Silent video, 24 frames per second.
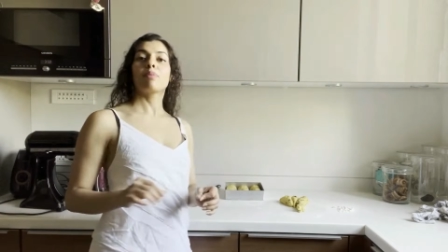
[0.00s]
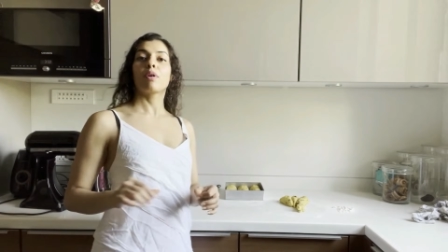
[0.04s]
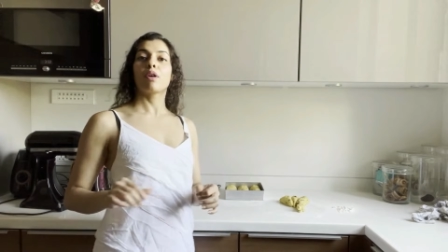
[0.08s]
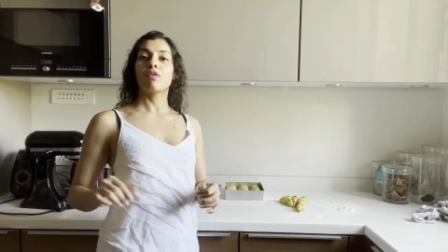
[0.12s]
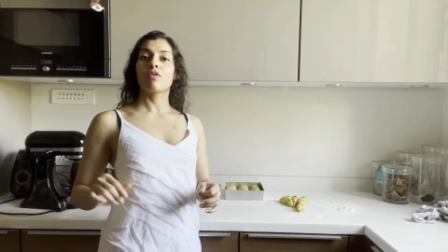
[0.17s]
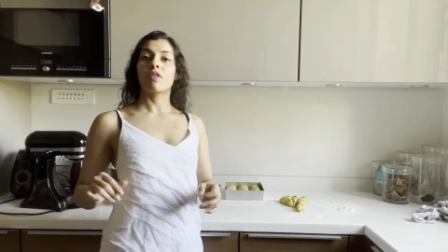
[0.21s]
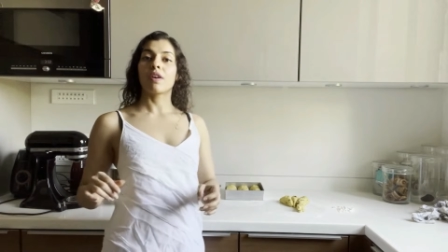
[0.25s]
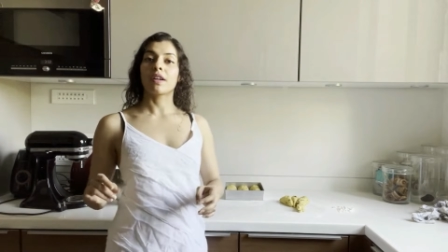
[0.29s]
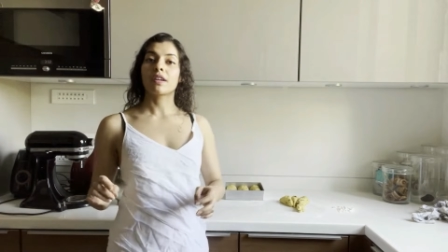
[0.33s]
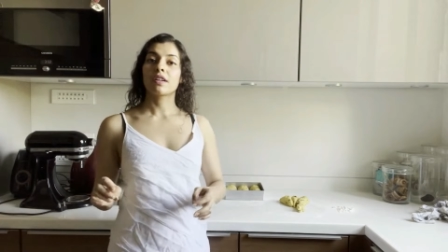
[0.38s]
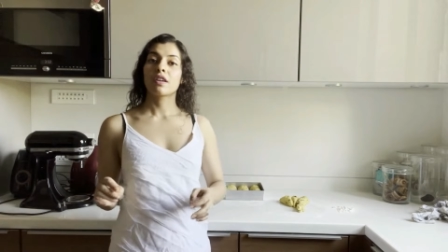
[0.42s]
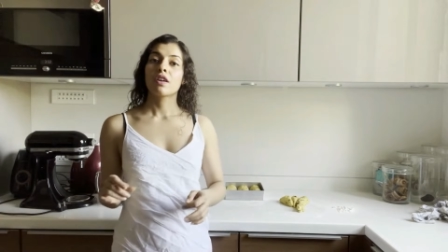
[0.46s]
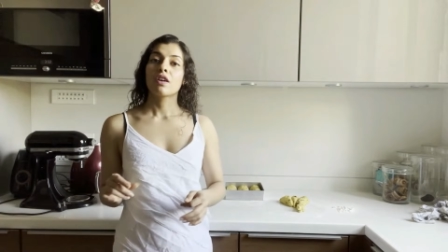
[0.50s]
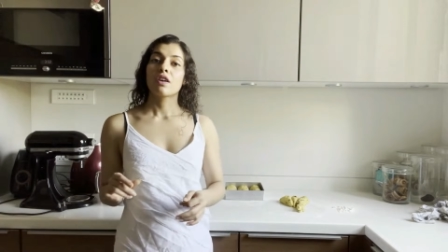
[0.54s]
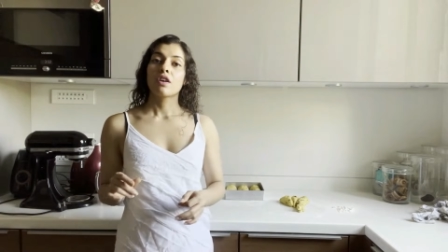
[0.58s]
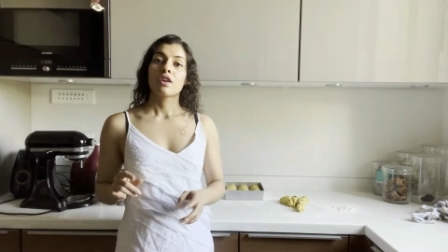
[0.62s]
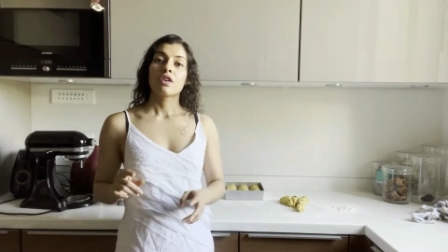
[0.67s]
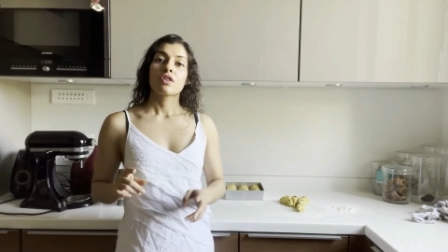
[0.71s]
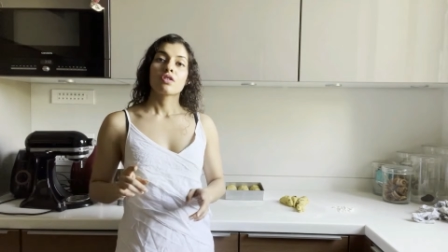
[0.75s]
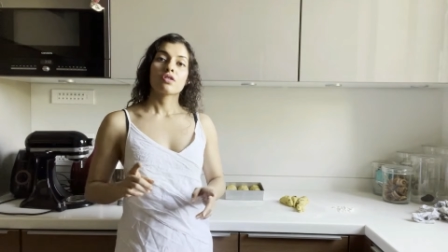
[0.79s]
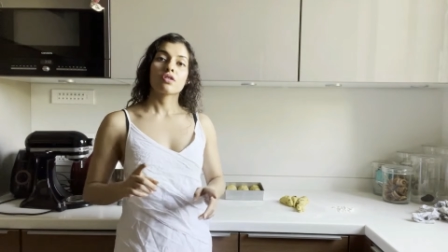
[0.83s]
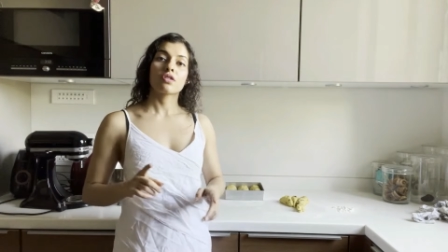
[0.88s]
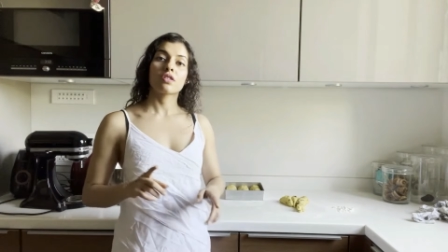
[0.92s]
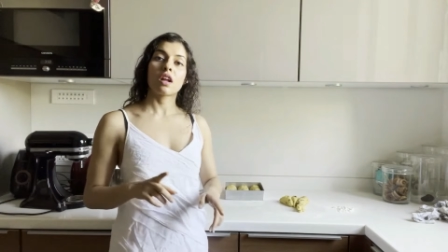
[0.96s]
perfect.
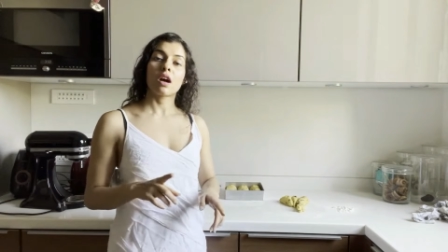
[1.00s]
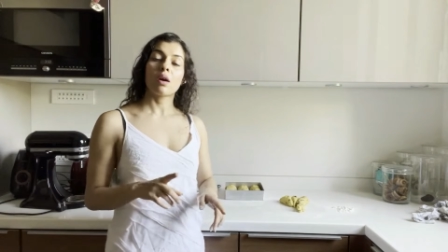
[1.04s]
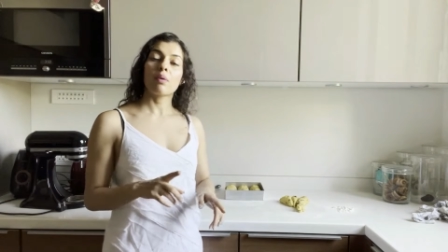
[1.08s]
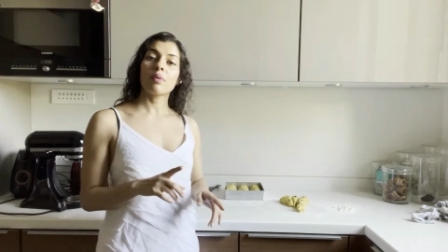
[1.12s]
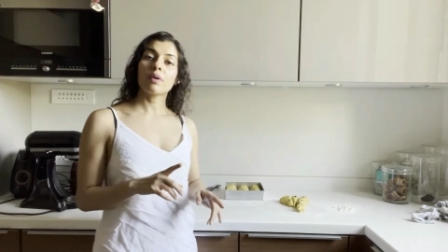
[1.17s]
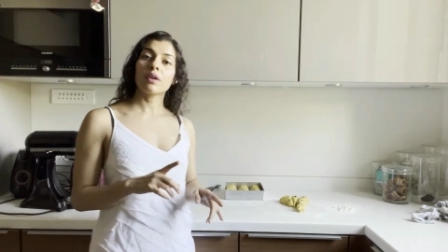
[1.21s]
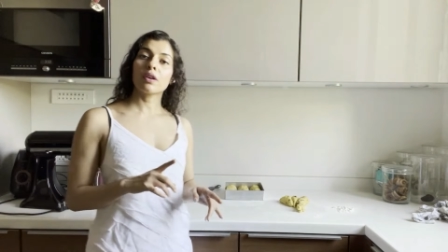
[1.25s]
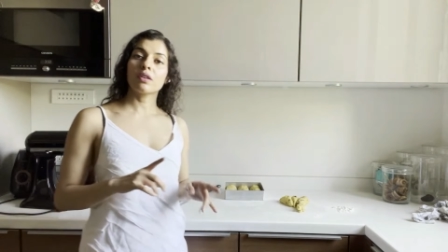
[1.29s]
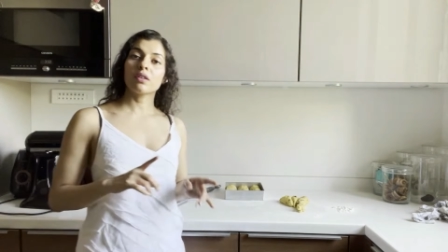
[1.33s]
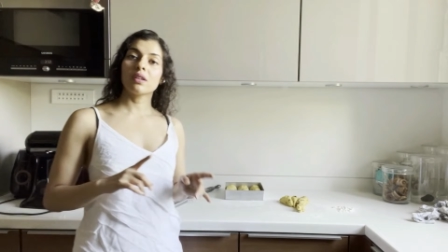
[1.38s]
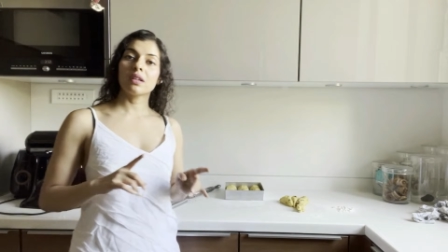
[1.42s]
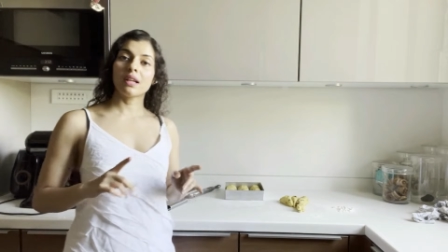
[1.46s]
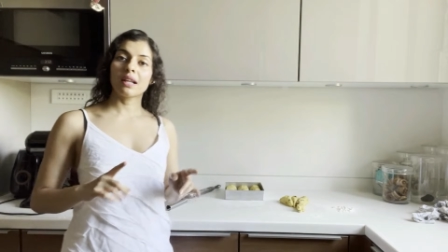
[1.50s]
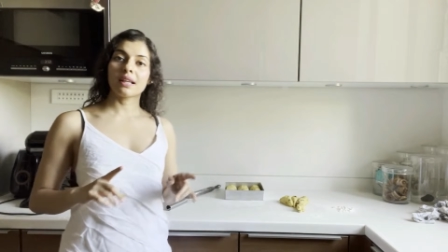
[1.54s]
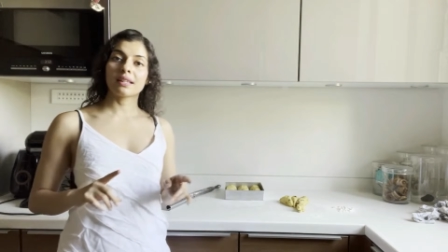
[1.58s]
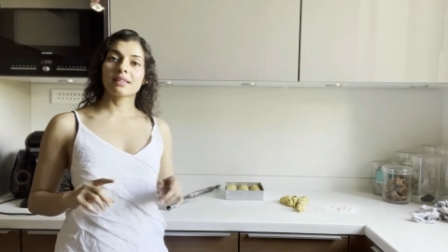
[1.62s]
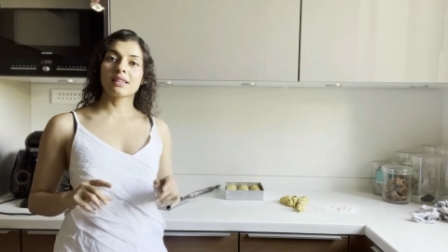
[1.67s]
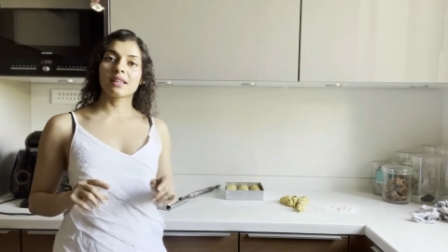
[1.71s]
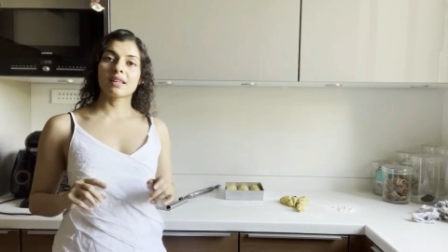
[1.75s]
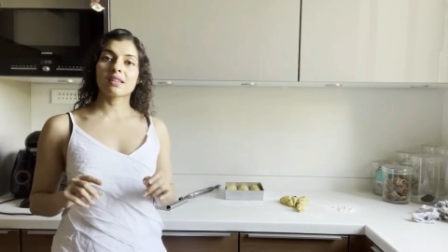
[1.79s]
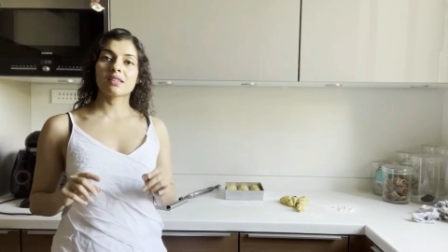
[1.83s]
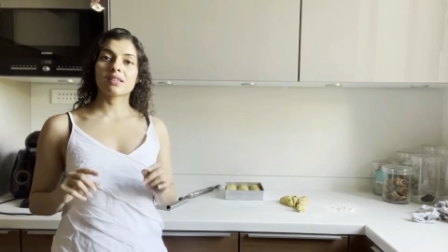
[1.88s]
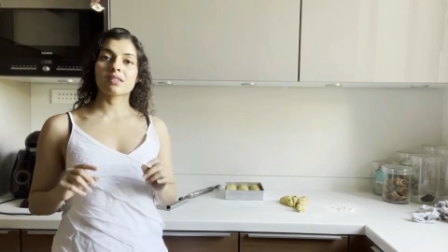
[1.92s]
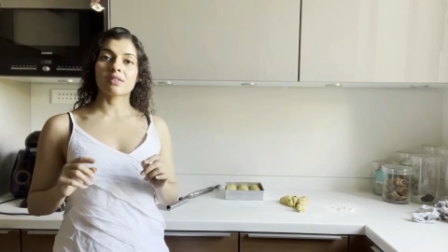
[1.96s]
So now we're going to let
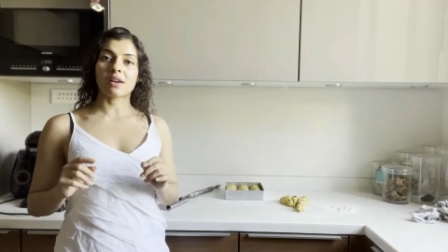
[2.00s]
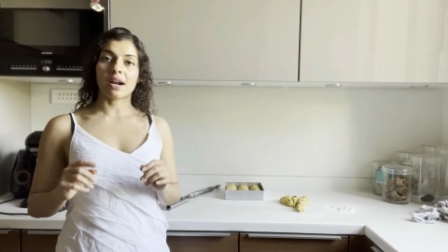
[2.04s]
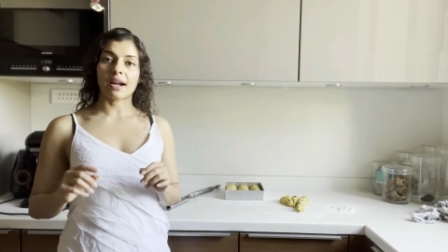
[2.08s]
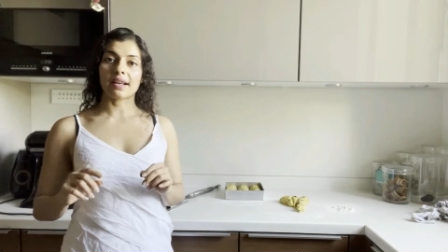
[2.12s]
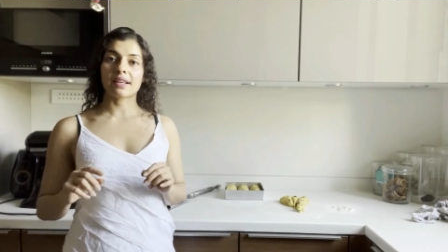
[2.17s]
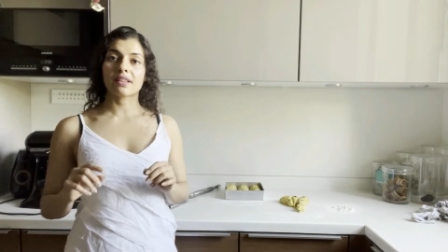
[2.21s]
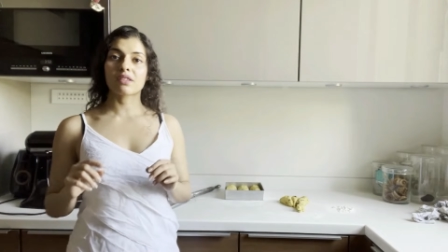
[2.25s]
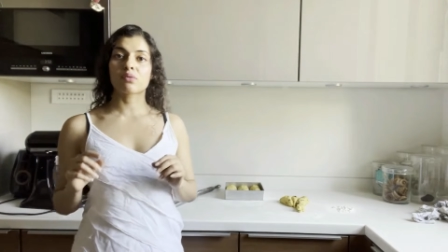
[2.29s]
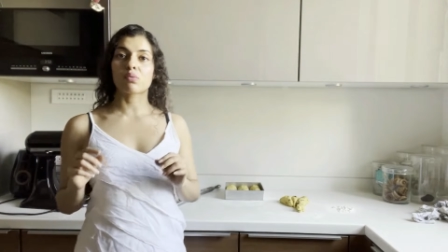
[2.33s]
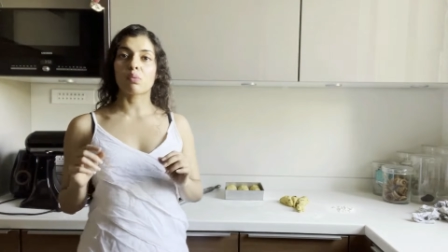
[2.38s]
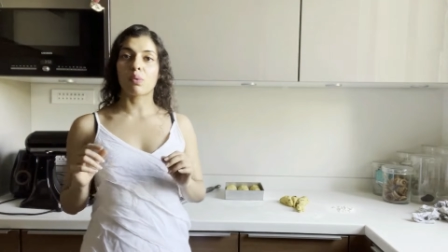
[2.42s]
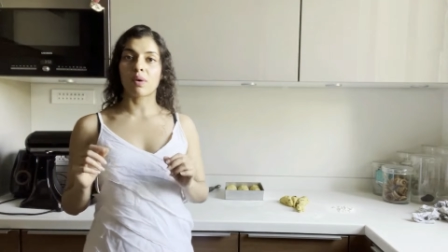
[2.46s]
these rise